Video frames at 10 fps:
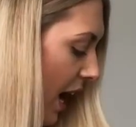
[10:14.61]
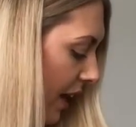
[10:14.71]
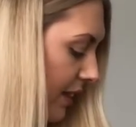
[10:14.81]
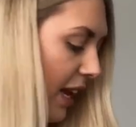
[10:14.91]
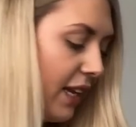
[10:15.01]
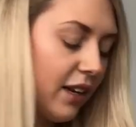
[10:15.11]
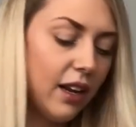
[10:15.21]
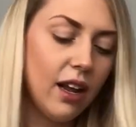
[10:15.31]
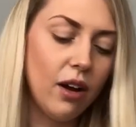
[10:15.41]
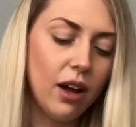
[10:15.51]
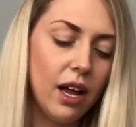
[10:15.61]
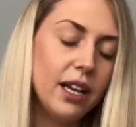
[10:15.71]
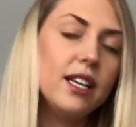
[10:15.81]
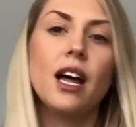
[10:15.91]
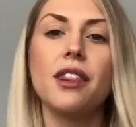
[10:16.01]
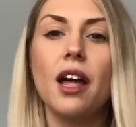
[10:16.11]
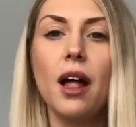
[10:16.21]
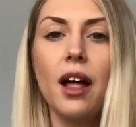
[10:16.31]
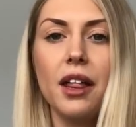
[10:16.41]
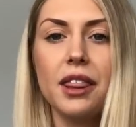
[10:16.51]
And then
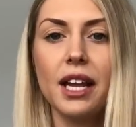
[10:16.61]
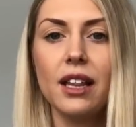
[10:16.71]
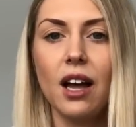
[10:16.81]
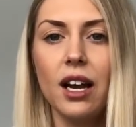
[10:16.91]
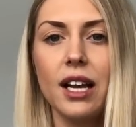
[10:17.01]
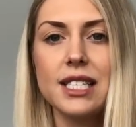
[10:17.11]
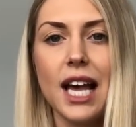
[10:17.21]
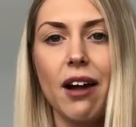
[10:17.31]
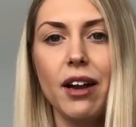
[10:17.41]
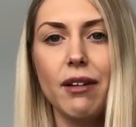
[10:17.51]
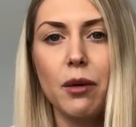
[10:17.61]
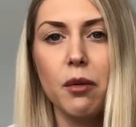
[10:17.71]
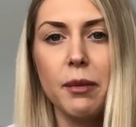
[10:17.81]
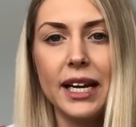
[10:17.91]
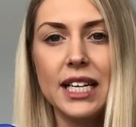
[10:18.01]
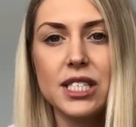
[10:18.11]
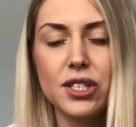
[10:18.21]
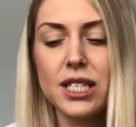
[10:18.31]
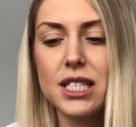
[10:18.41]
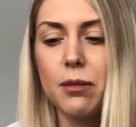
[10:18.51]
another thing that I like to carry around with me is
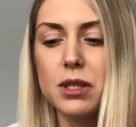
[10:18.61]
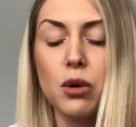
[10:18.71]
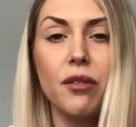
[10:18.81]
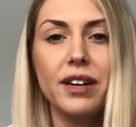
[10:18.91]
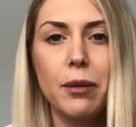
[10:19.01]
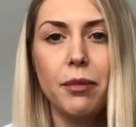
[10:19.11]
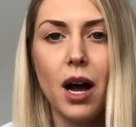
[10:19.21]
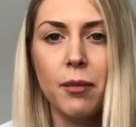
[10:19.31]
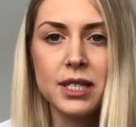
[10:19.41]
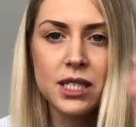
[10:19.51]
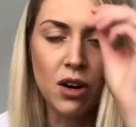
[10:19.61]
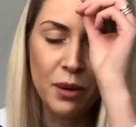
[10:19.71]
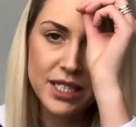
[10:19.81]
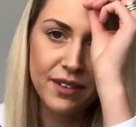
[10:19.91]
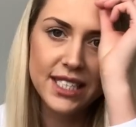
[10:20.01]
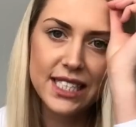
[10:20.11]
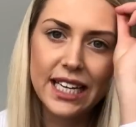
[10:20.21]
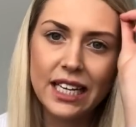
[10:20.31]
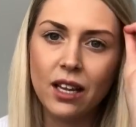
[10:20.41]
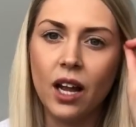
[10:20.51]
just some sort of lip balm. It's not always
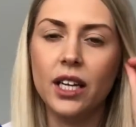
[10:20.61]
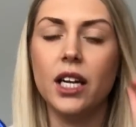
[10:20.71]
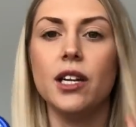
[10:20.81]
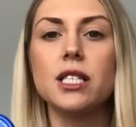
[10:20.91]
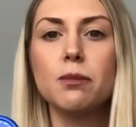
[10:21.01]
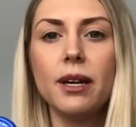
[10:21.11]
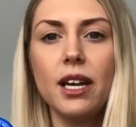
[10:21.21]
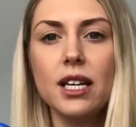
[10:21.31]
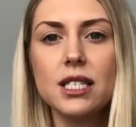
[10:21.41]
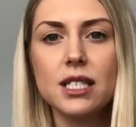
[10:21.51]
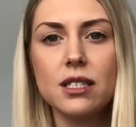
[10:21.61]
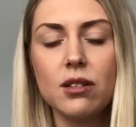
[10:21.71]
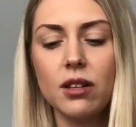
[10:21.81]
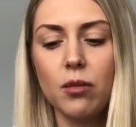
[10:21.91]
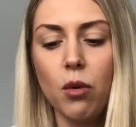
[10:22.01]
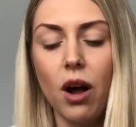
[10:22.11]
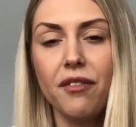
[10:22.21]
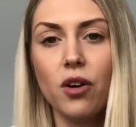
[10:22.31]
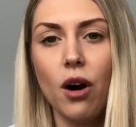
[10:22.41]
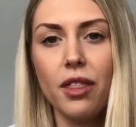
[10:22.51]
Vaseline that I use, but it is what
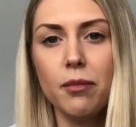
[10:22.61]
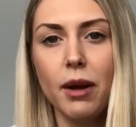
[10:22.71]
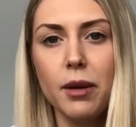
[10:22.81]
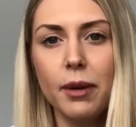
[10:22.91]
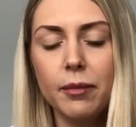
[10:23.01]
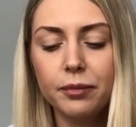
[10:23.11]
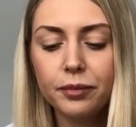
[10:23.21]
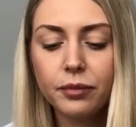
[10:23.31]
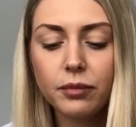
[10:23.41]
I've got at the moment,